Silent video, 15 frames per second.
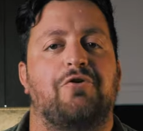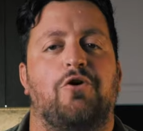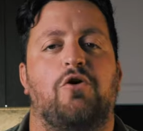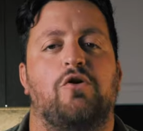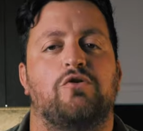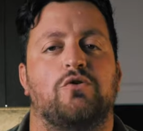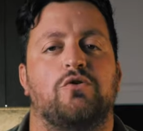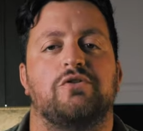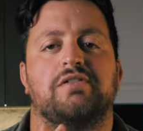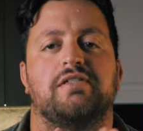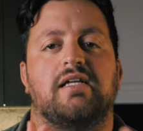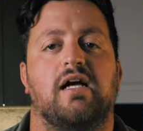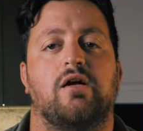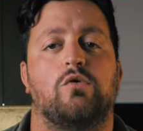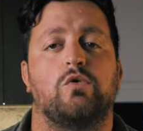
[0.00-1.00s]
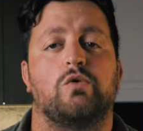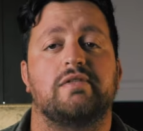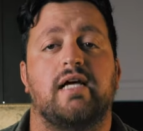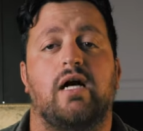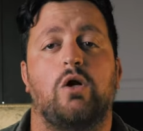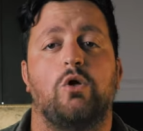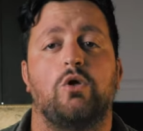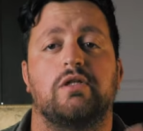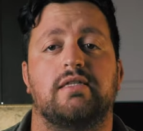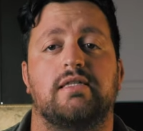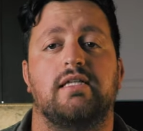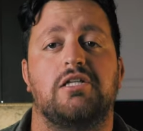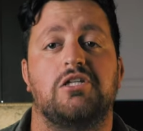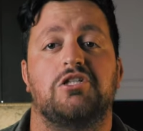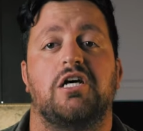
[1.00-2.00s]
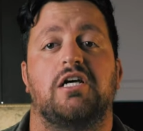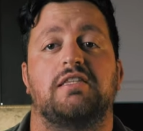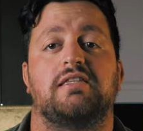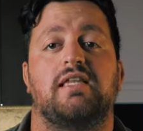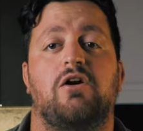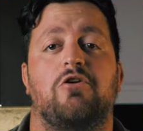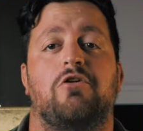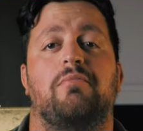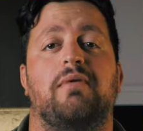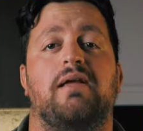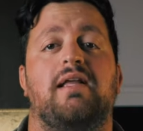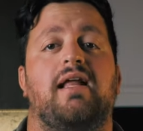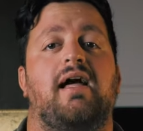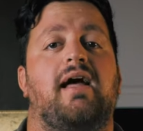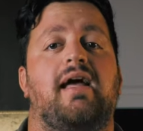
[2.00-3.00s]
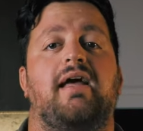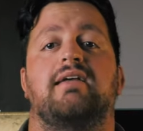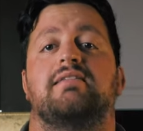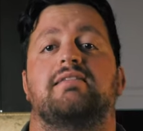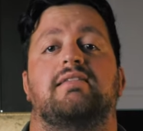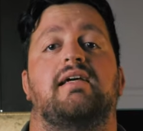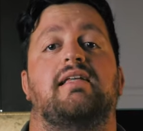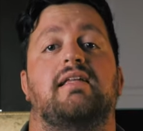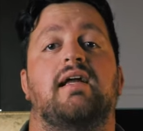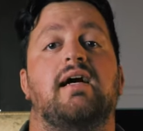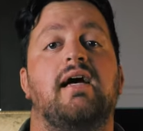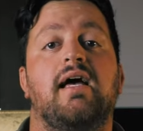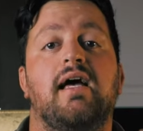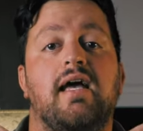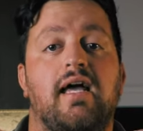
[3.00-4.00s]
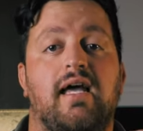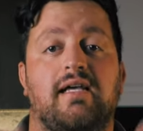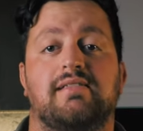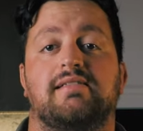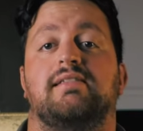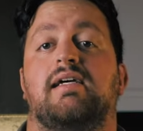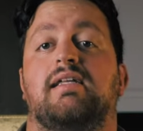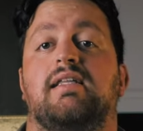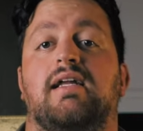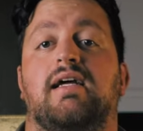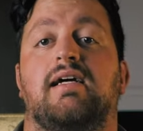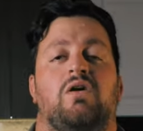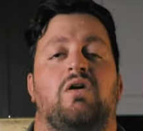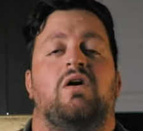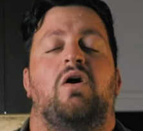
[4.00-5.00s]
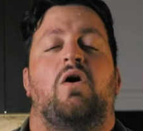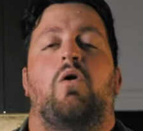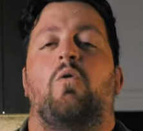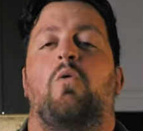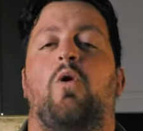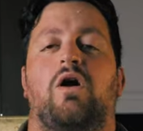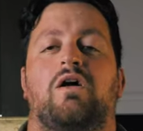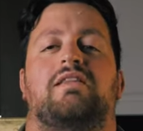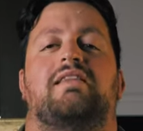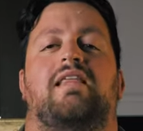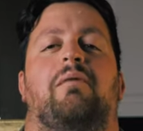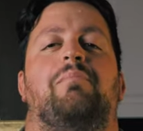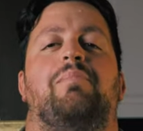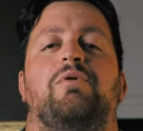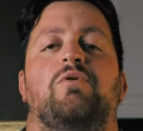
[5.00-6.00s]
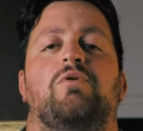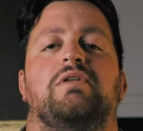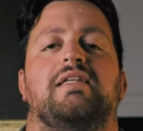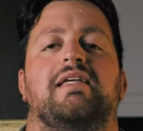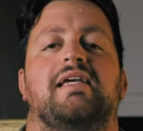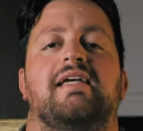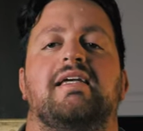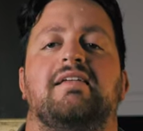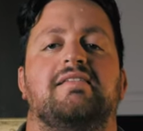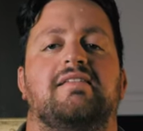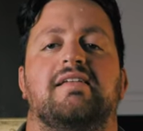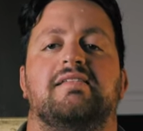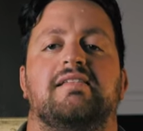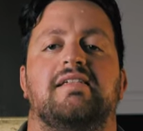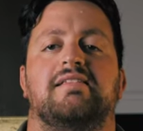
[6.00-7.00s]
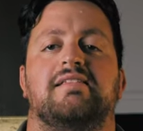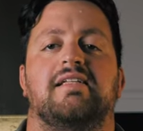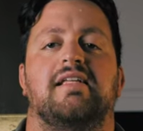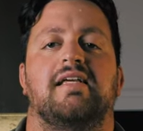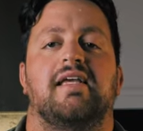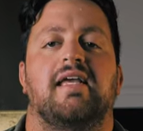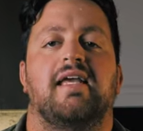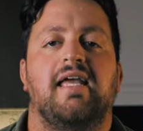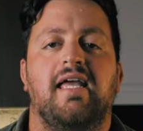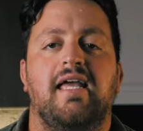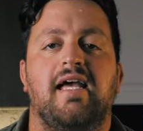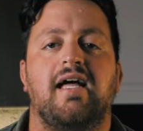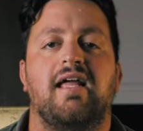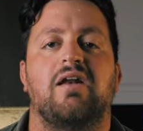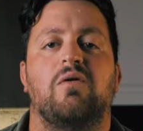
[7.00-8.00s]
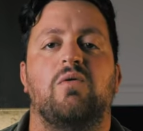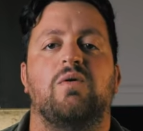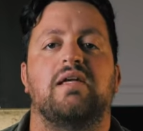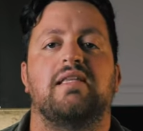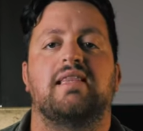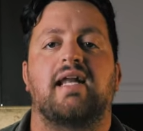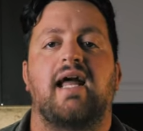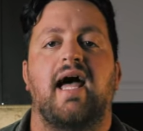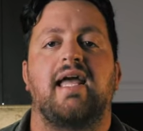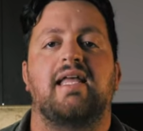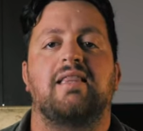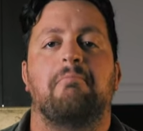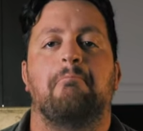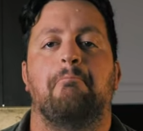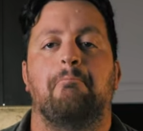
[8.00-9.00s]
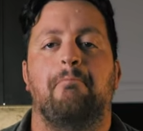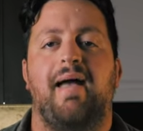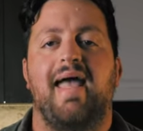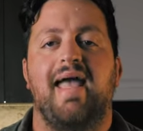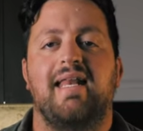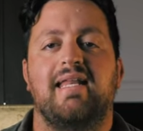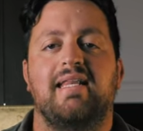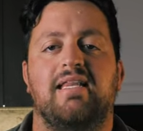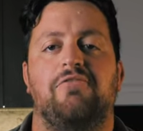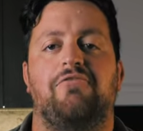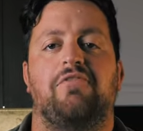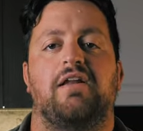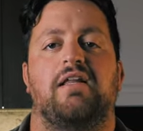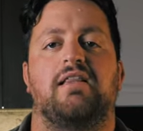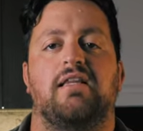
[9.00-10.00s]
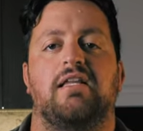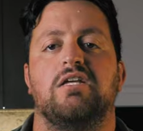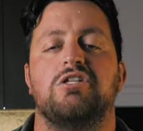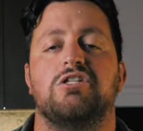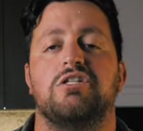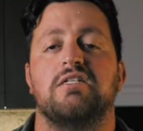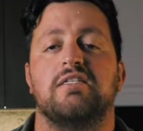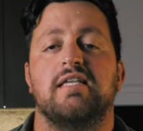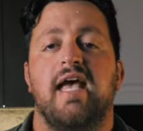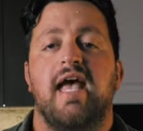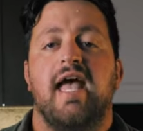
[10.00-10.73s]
Noto, Siracusa, Ortigia, Taormina, etc, etc. What a beauty is the Sicily. Here we tried many different dishes